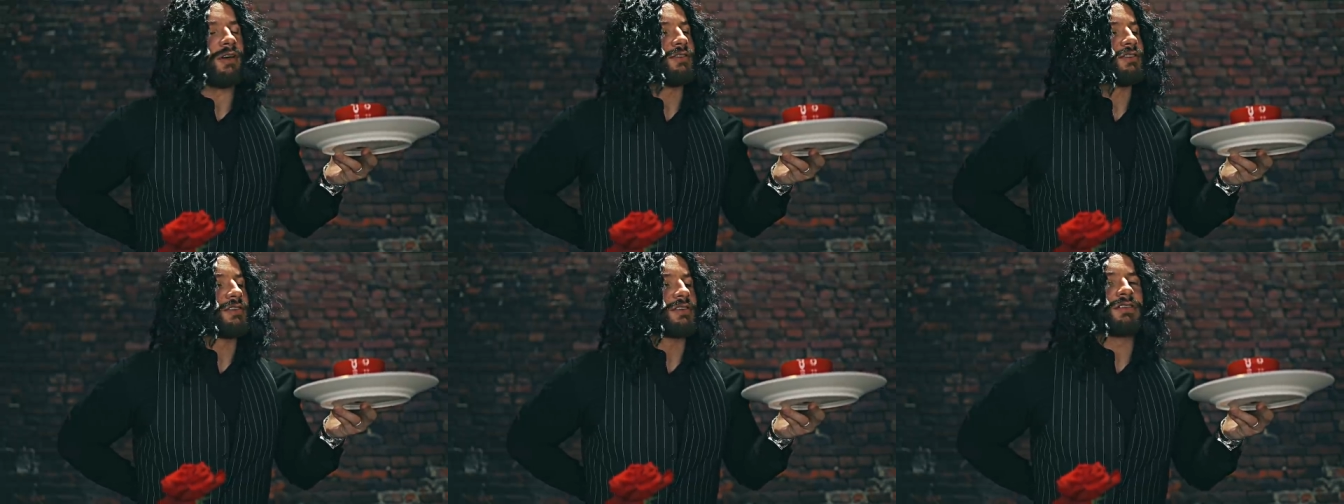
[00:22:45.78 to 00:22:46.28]

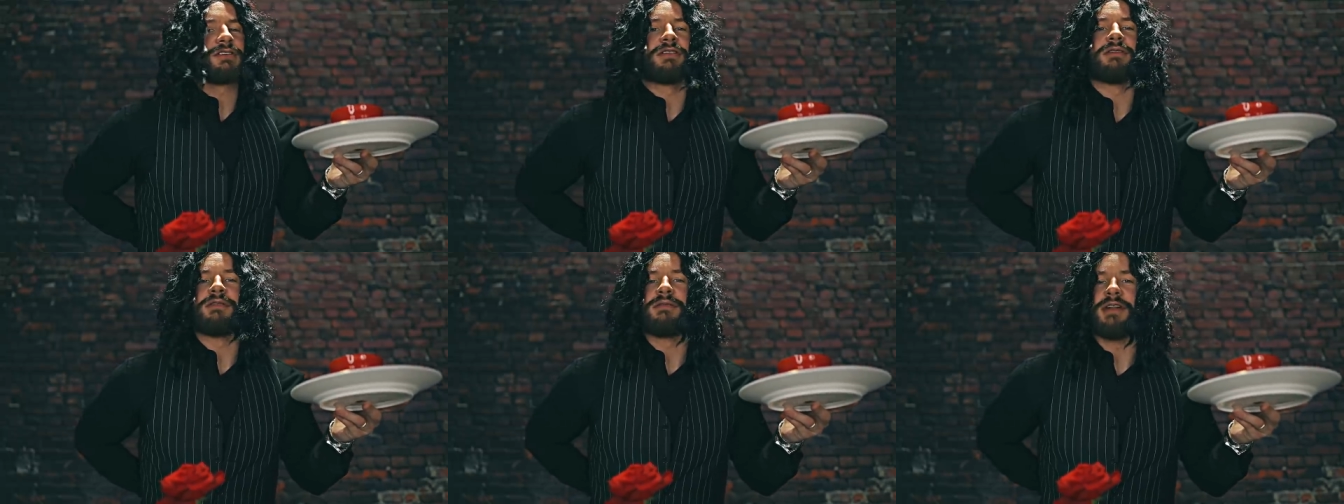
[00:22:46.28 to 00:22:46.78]
Just to
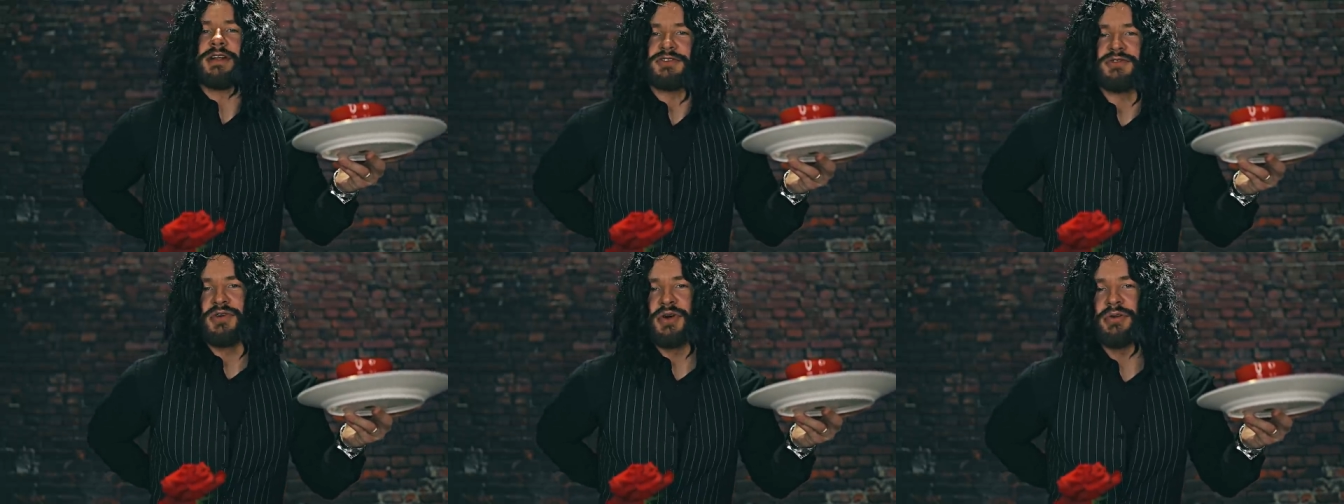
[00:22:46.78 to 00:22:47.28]
let
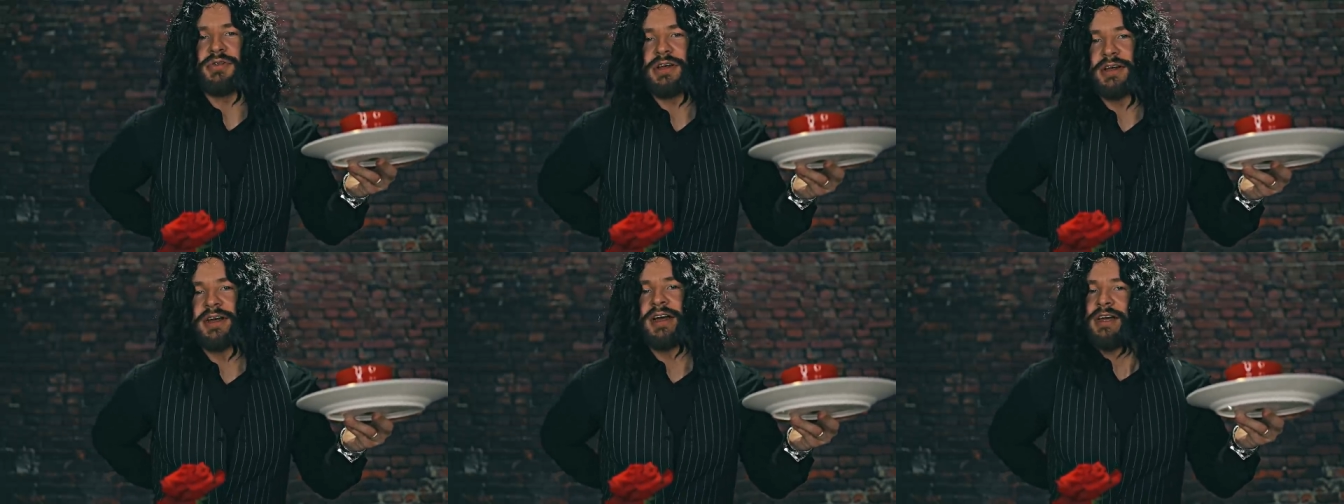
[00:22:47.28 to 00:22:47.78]
you know,
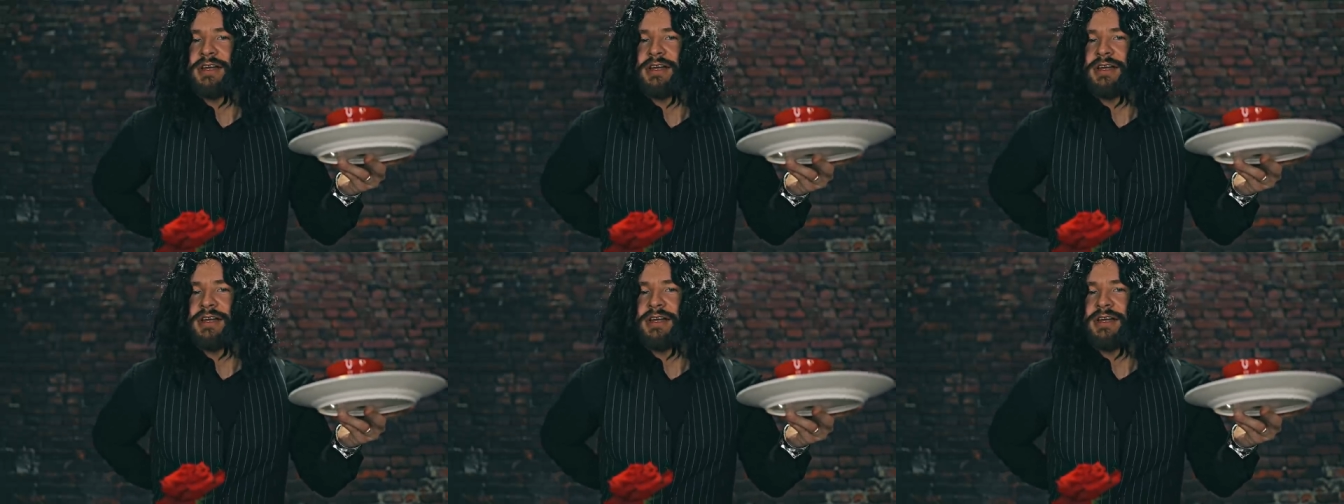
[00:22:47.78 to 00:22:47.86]
there